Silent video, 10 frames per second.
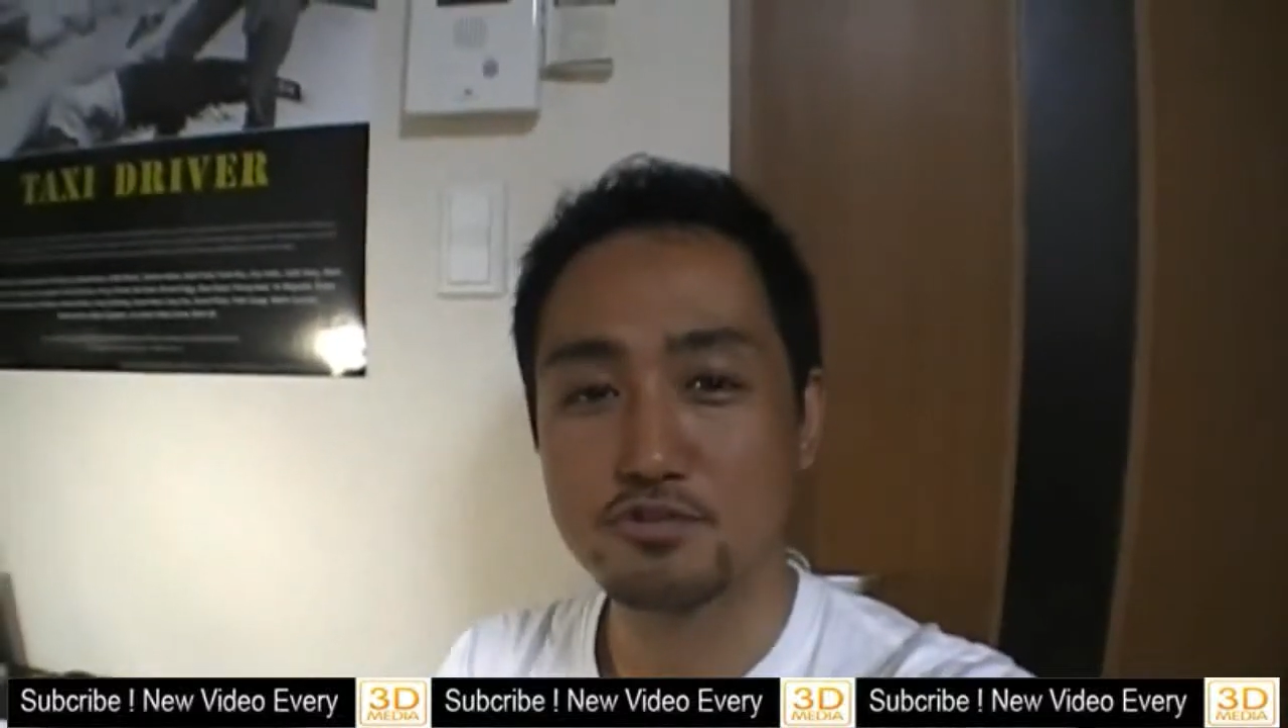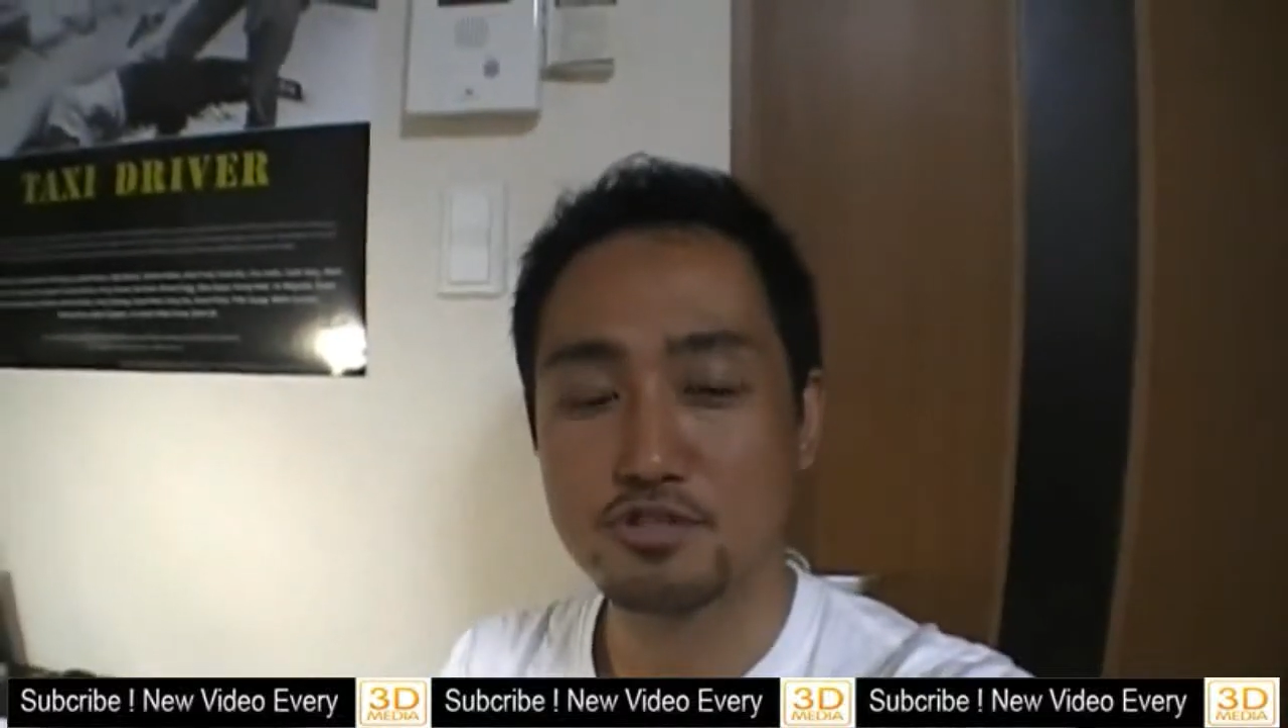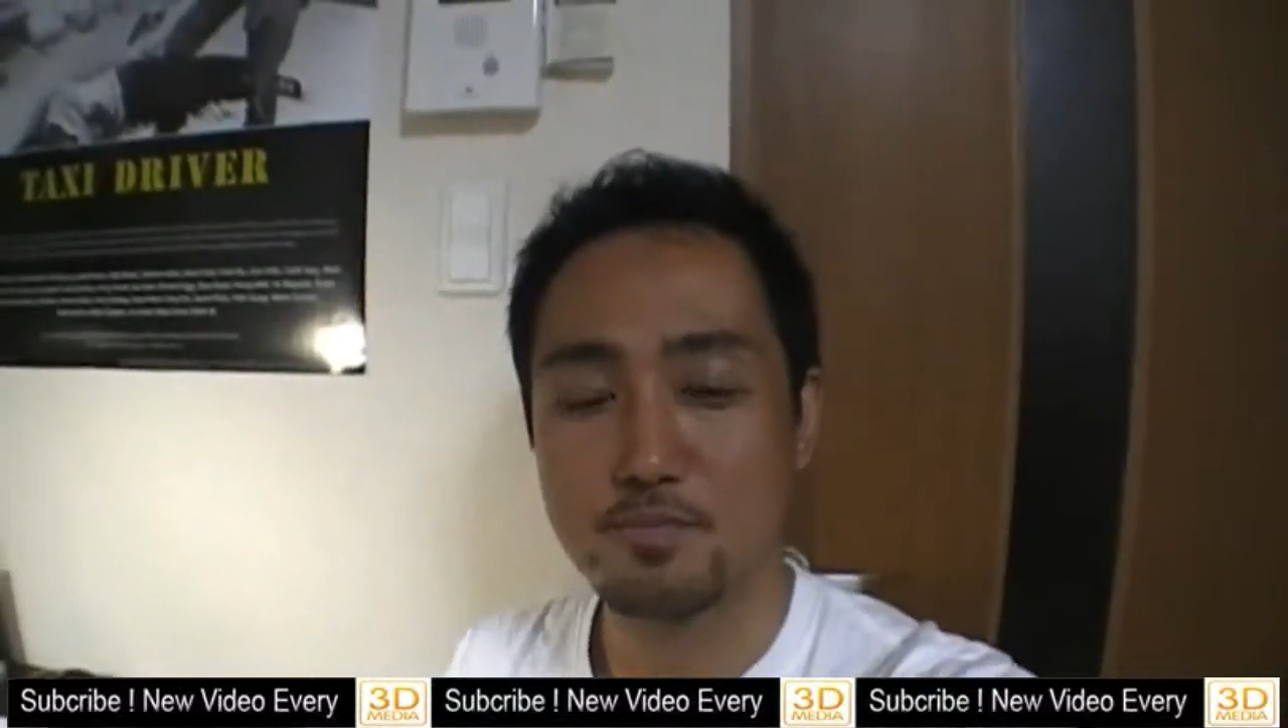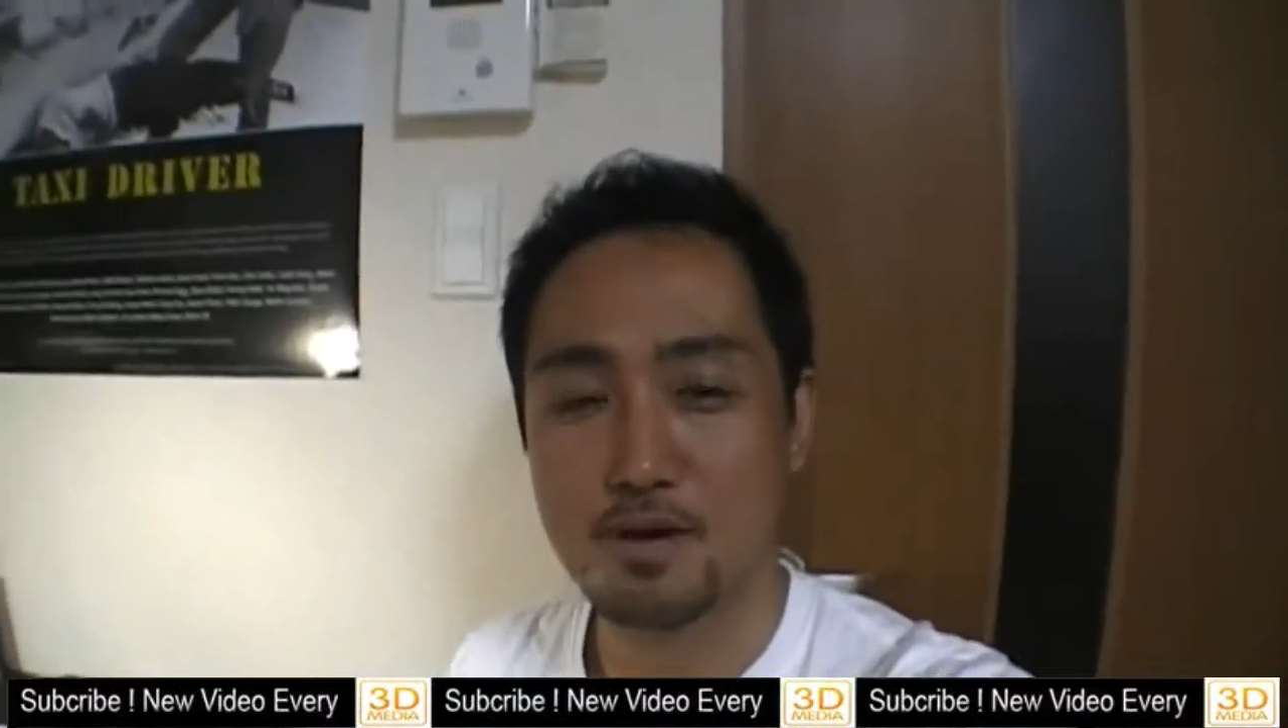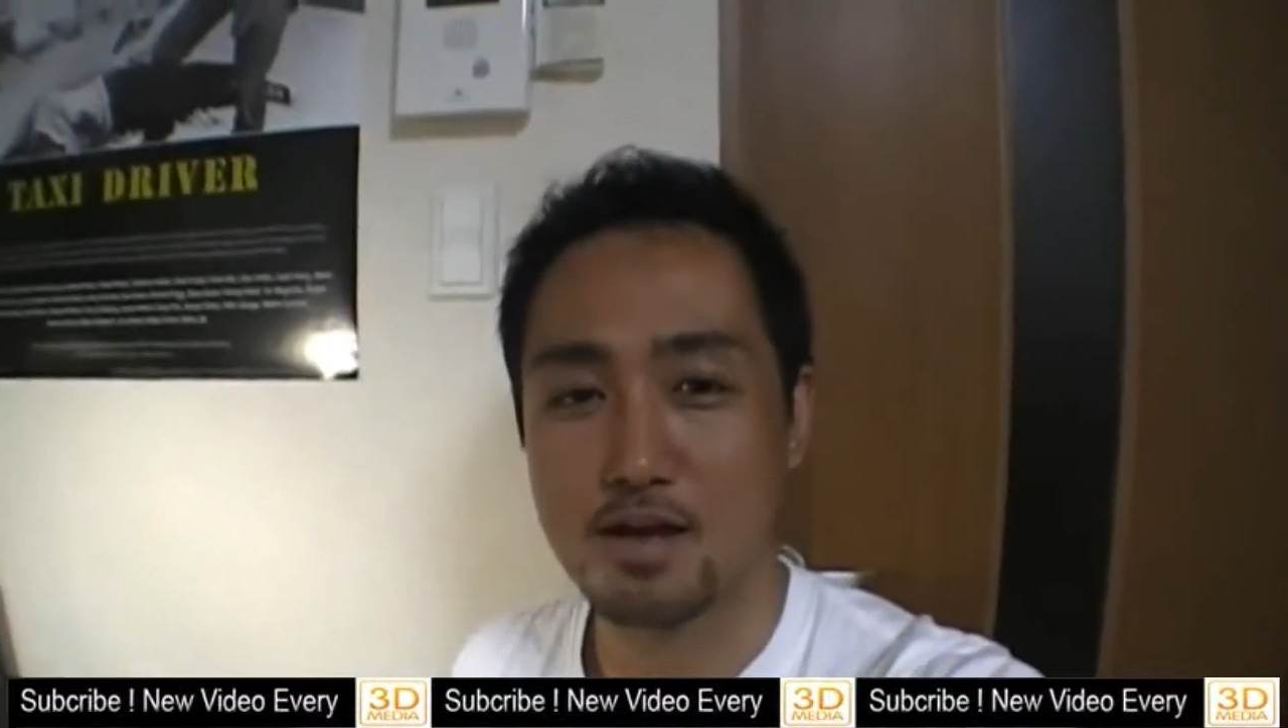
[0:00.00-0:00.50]
to
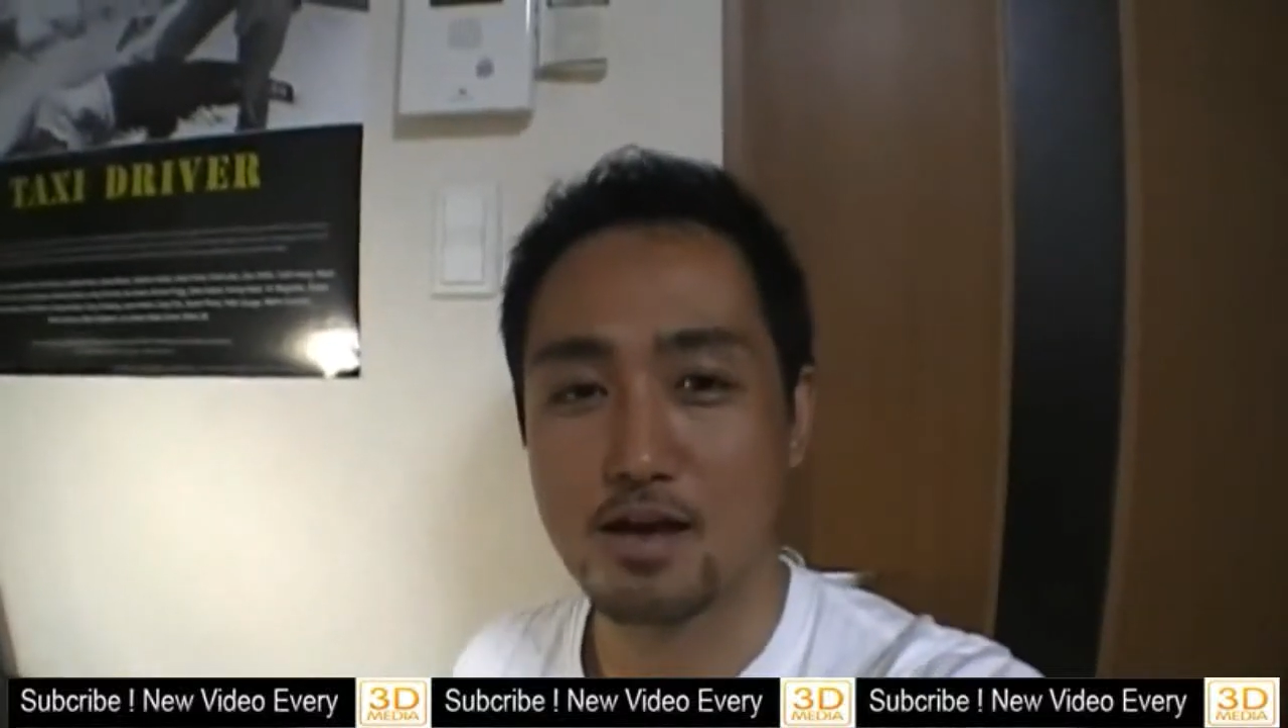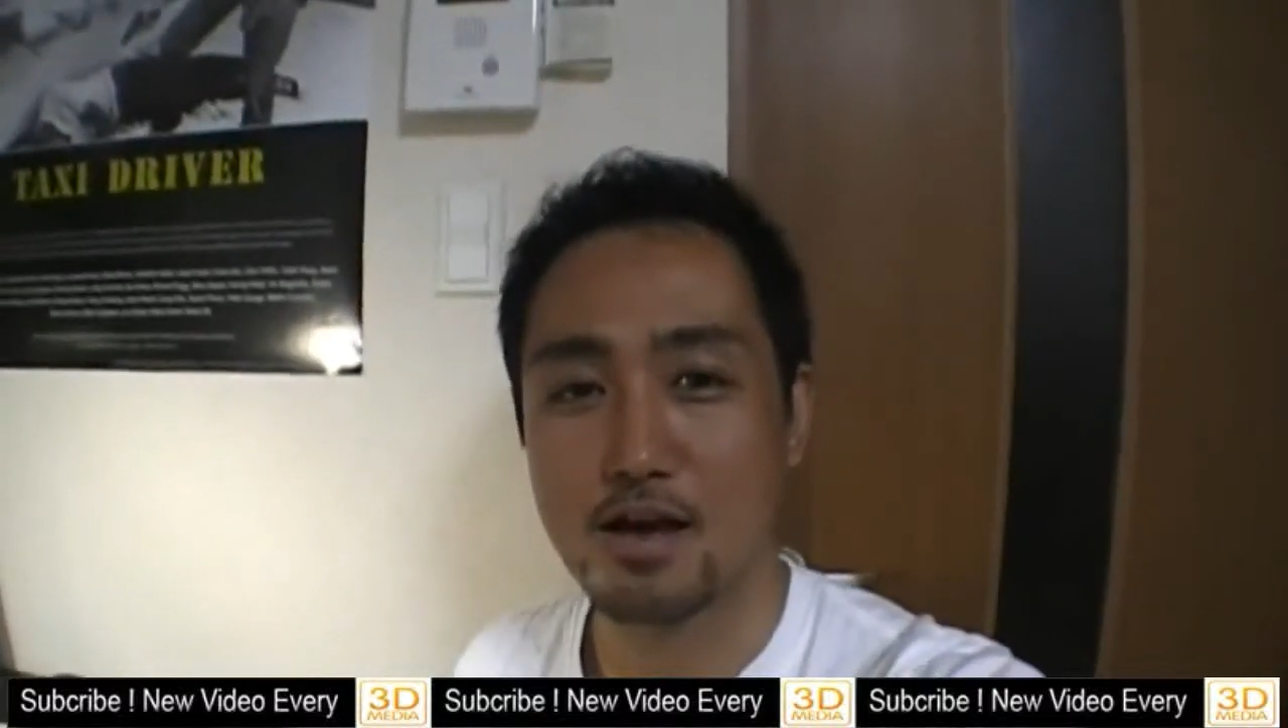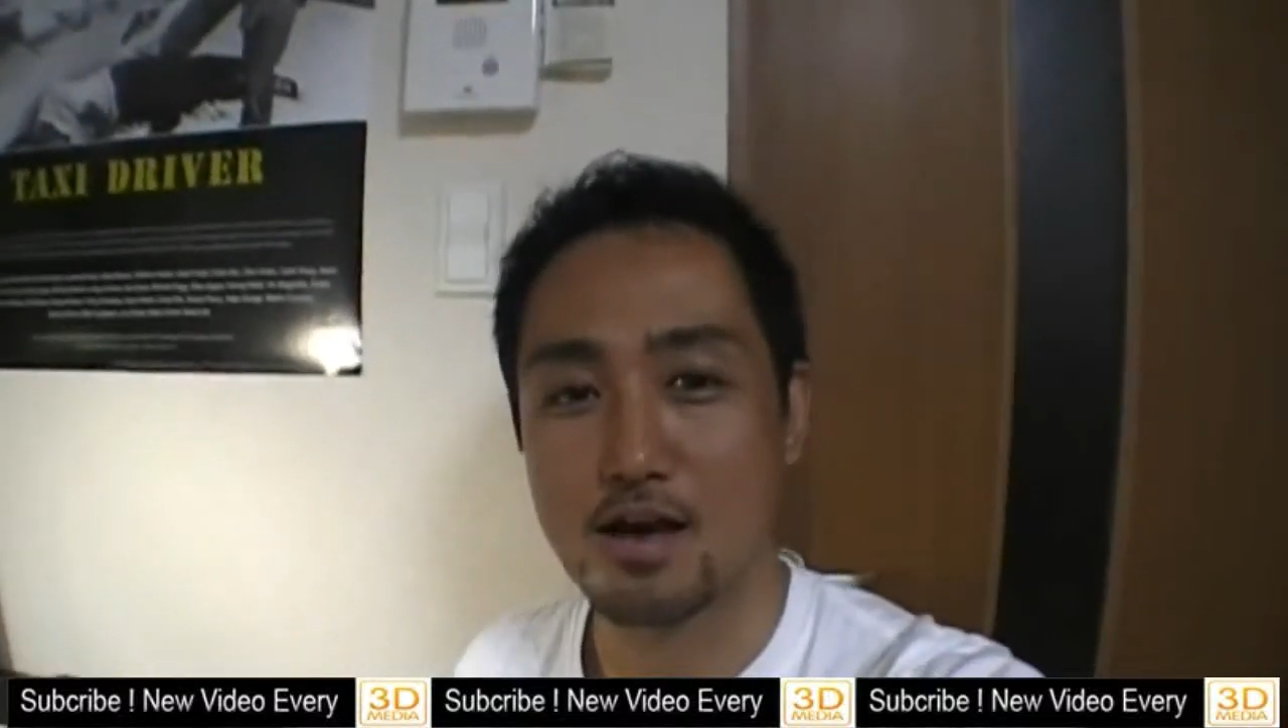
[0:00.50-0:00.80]
Japan,